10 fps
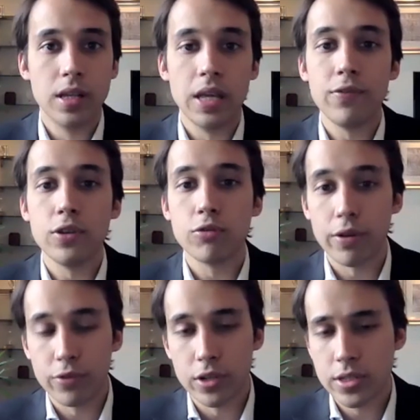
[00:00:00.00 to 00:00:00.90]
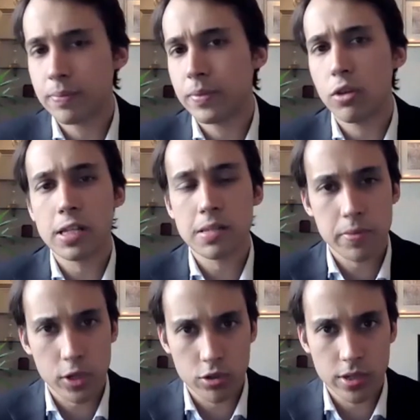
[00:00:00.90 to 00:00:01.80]
if in your reference, you had some
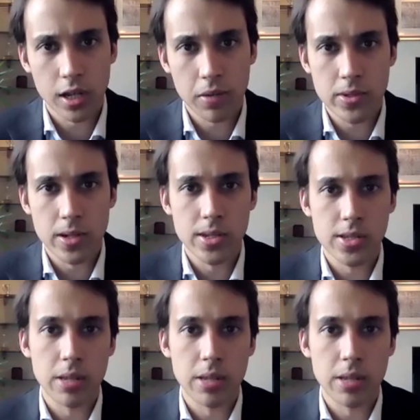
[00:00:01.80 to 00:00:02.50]
special circumstances